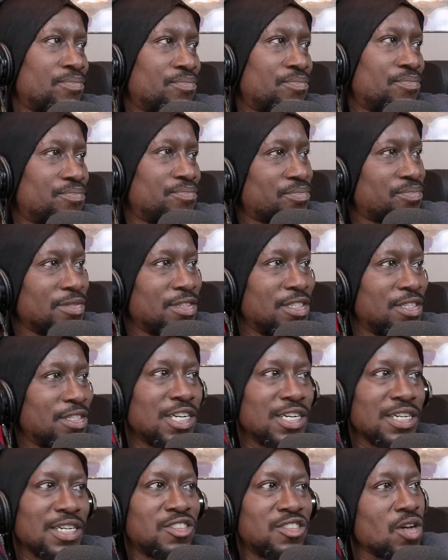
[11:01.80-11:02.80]
Look, he still
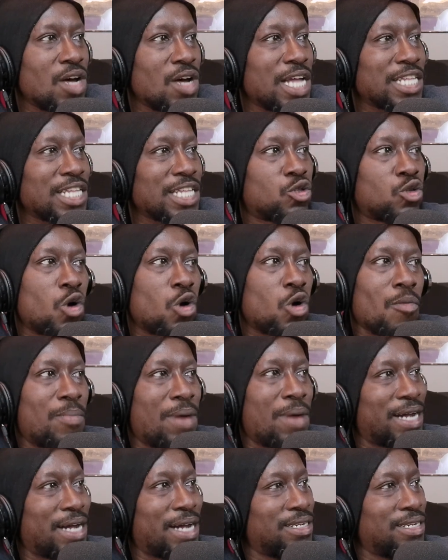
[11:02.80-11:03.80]
got the dog by the neck.